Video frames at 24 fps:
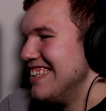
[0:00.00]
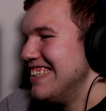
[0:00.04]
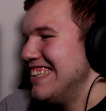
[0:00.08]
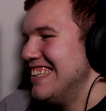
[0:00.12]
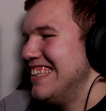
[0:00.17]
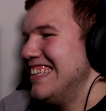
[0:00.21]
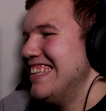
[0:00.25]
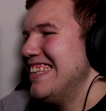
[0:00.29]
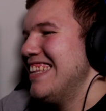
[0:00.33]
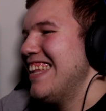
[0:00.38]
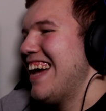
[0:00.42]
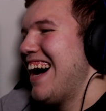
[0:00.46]

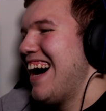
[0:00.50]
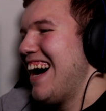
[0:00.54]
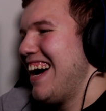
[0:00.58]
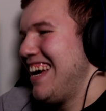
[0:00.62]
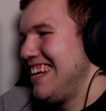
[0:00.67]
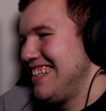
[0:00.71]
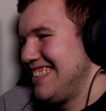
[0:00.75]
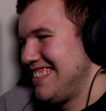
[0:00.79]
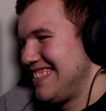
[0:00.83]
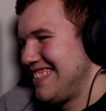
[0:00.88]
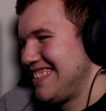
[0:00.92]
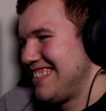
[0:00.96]

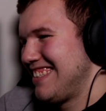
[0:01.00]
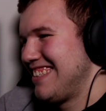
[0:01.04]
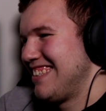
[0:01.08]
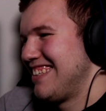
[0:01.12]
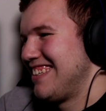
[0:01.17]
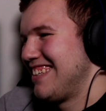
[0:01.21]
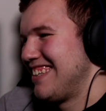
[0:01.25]
Nice.